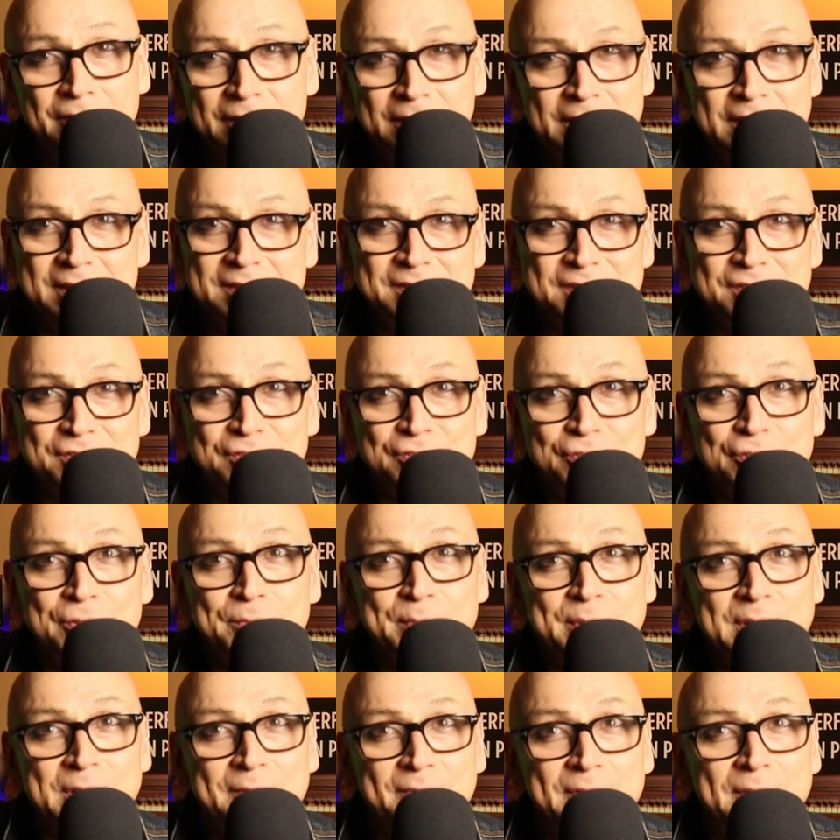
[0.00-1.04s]
This is
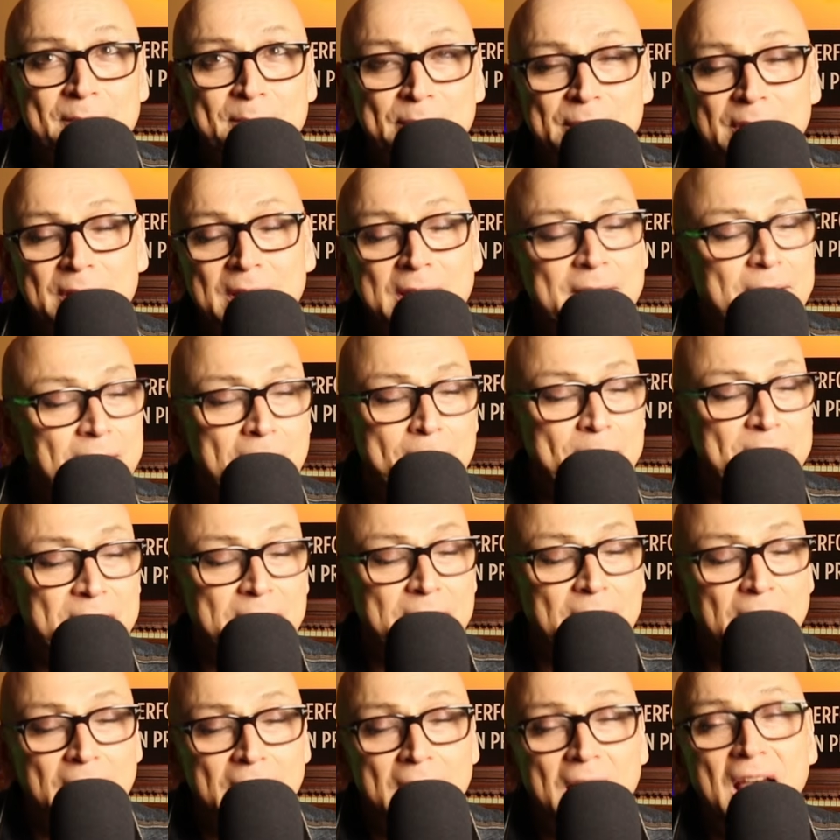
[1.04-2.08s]
stupid if I'm playing. I mean,
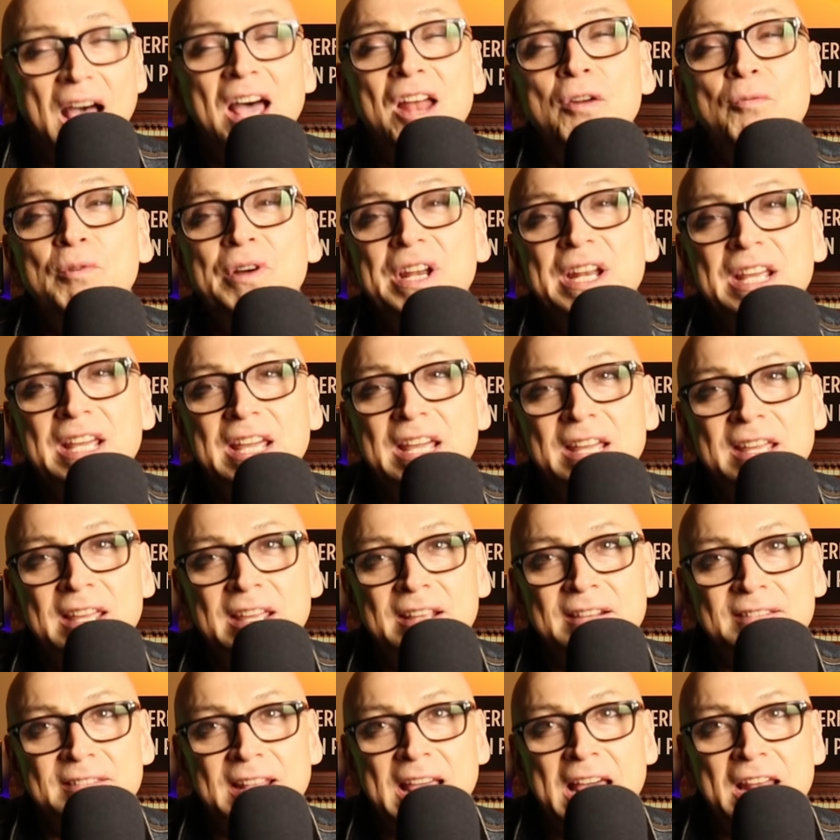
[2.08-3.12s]
I don't want to get
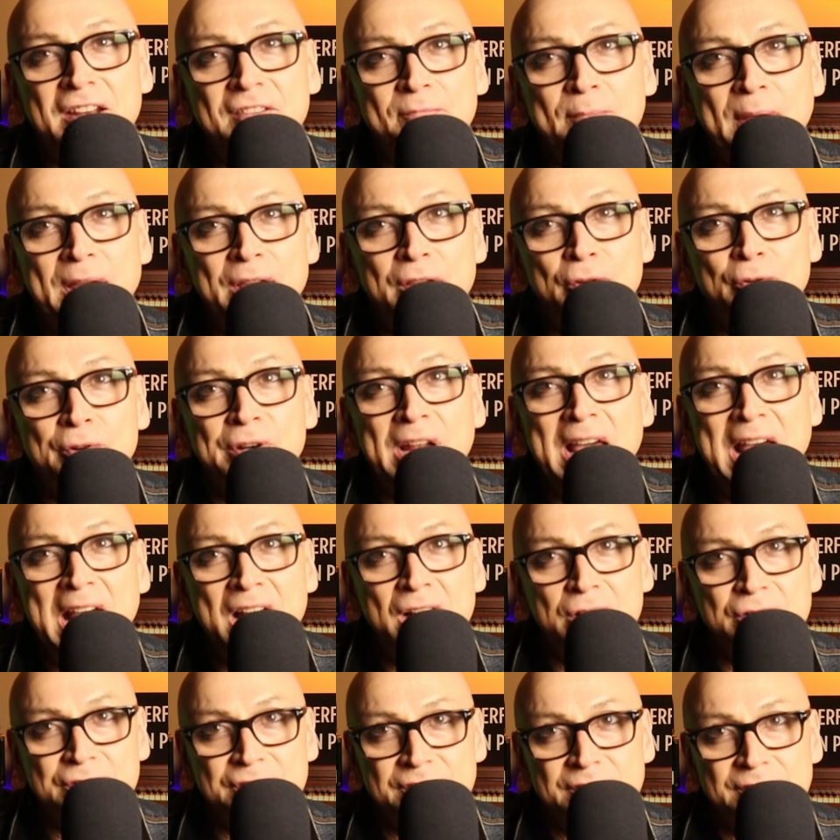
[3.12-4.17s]
kicked out of my own
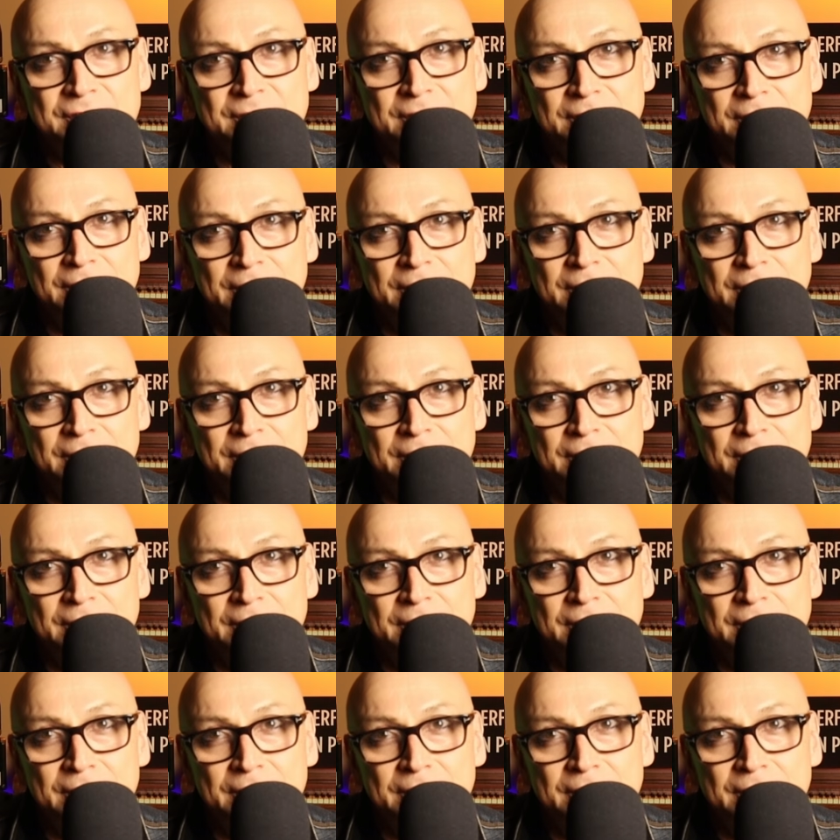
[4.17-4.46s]
house.